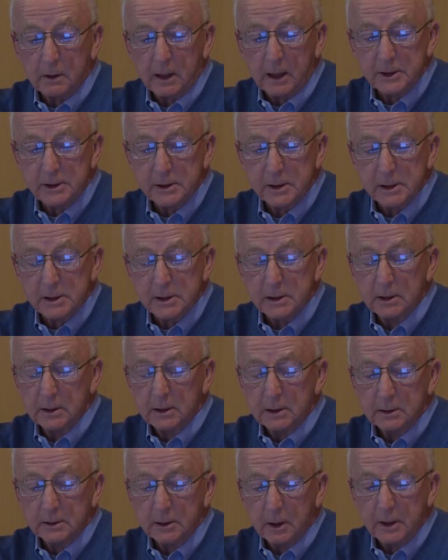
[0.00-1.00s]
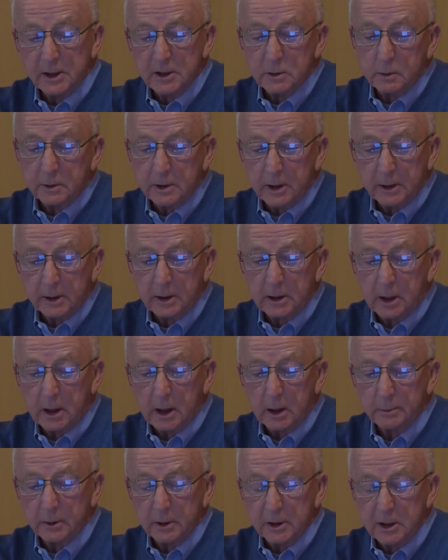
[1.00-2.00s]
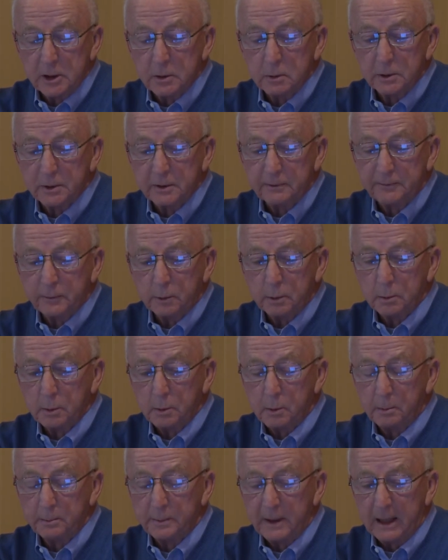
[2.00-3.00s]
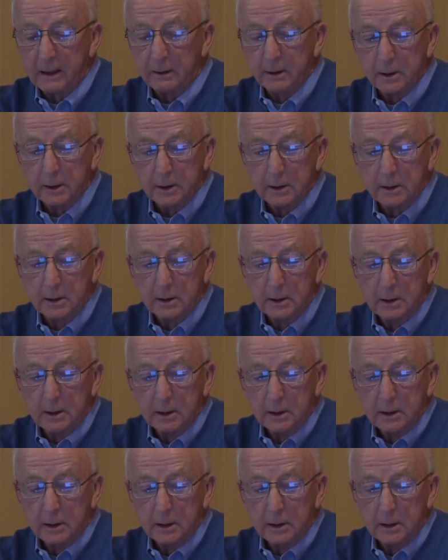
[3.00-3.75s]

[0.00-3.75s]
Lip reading: crashes, not into another car, but into a deformable barrier,